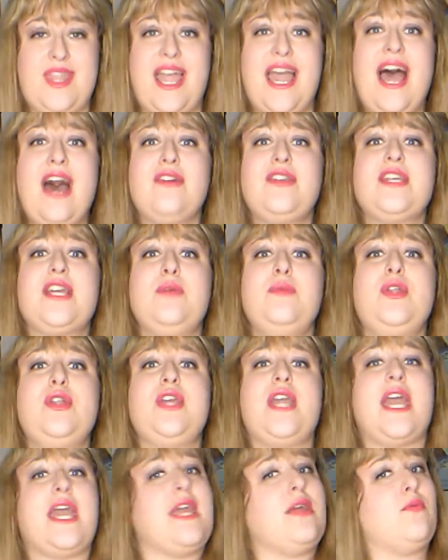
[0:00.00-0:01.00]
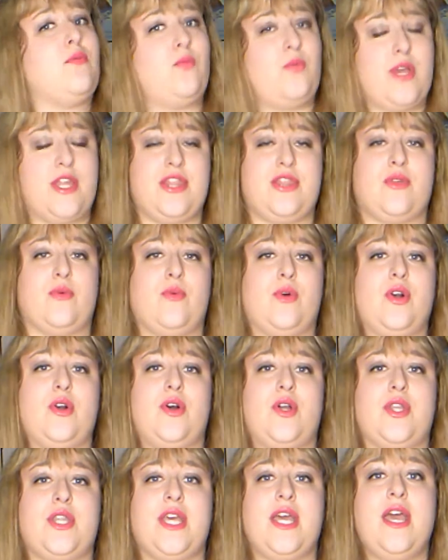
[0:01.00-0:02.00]
how to communicate with the
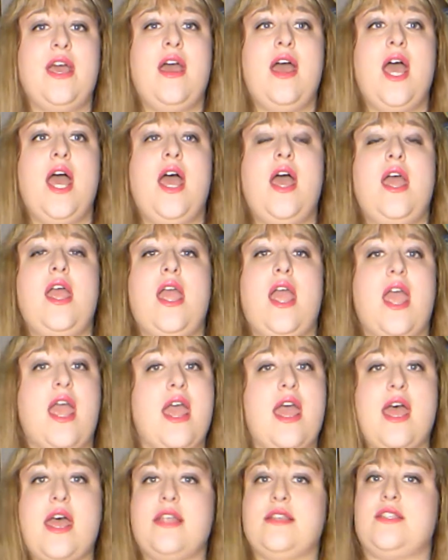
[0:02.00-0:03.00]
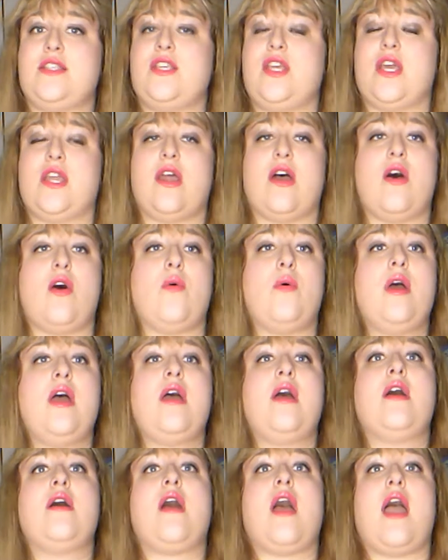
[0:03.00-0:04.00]
world. And, you know,
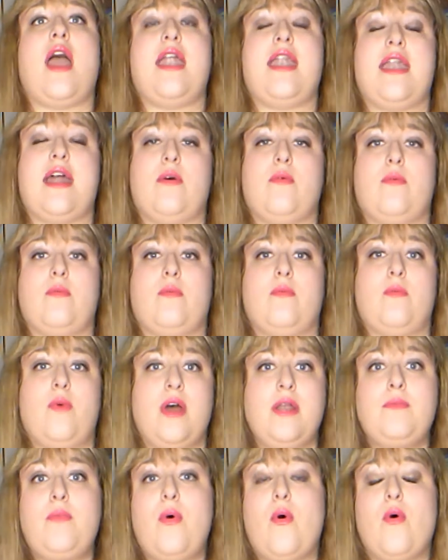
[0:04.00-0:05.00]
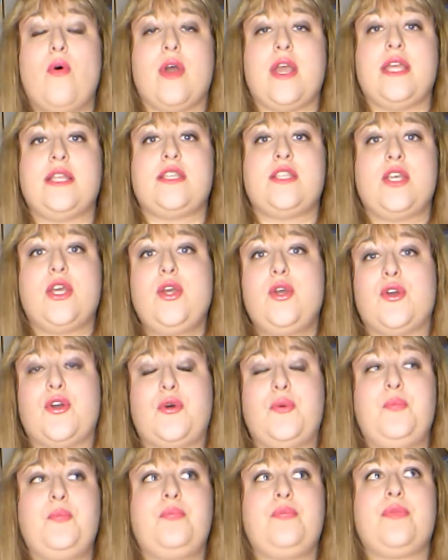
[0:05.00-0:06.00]
and at one point,
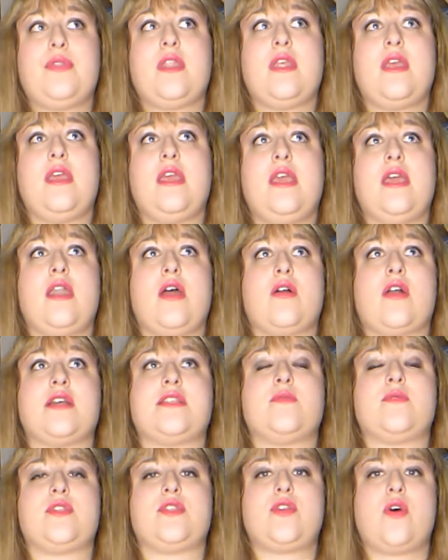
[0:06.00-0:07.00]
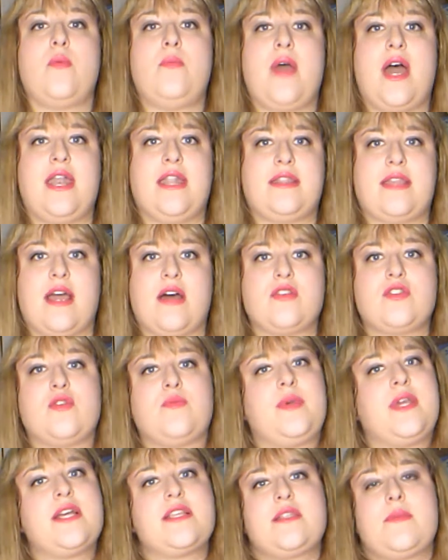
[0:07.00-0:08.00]
too, you know, because it was so bad at the household,
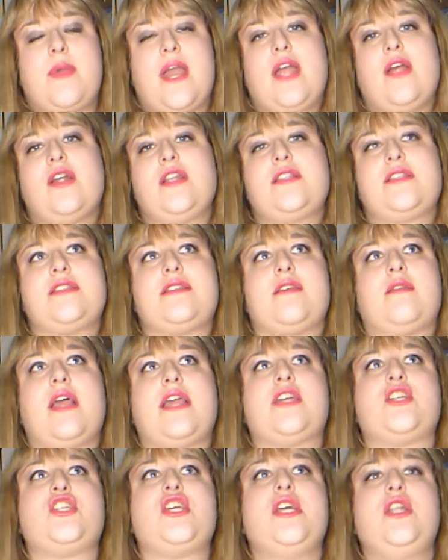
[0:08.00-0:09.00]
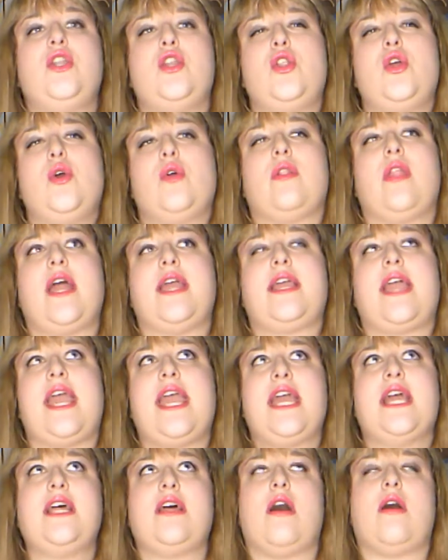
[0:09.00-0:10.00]
because the parents, like, she knew, like,
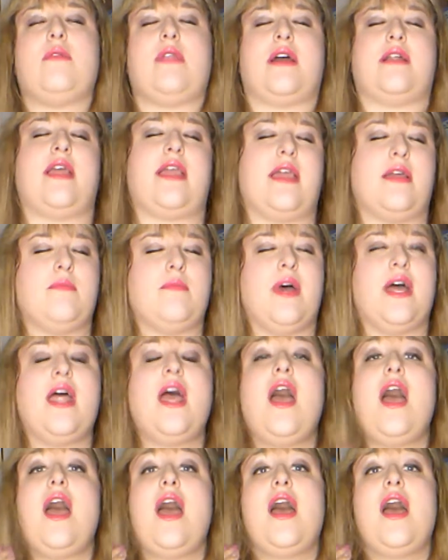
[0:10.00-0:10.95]
Anne, oh, not Anne, but